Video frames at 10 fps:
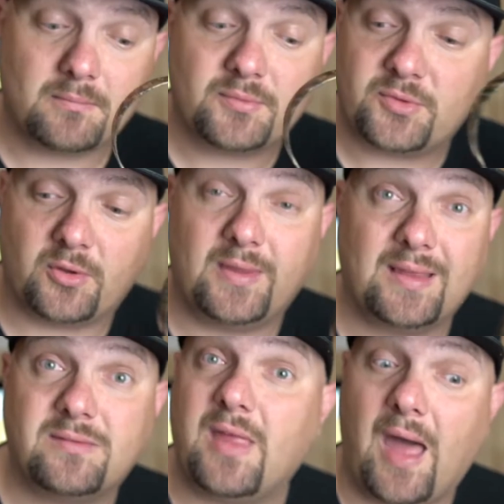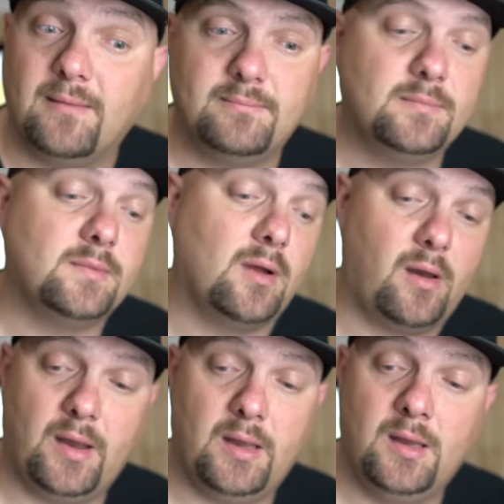So that's that.
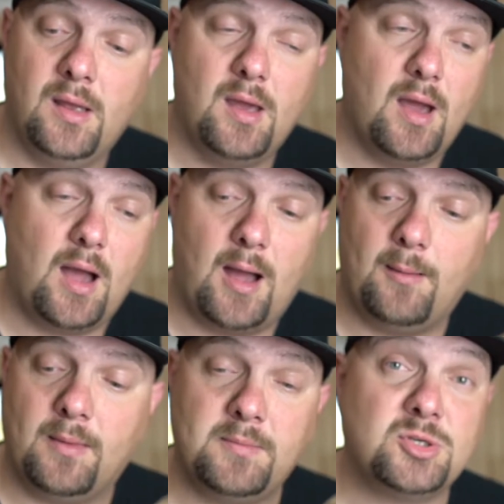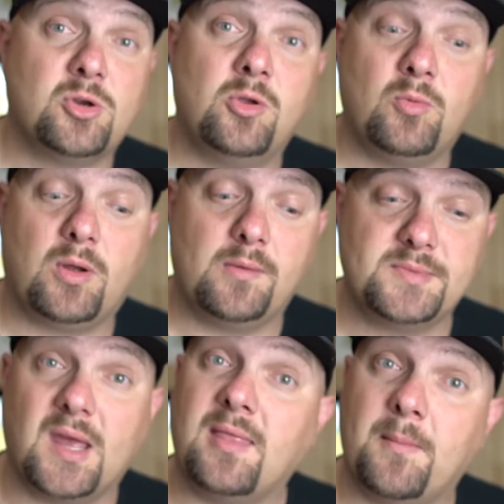Alright, let me show you what comes
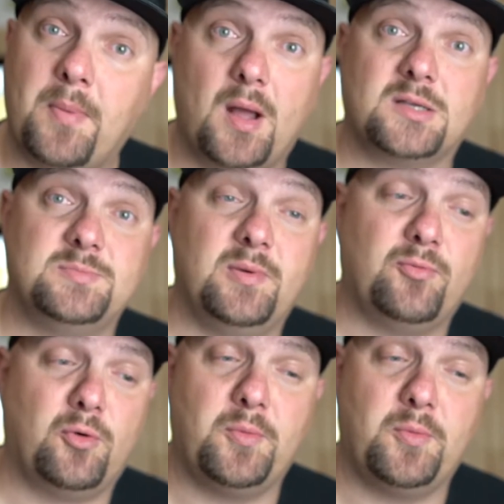in the box before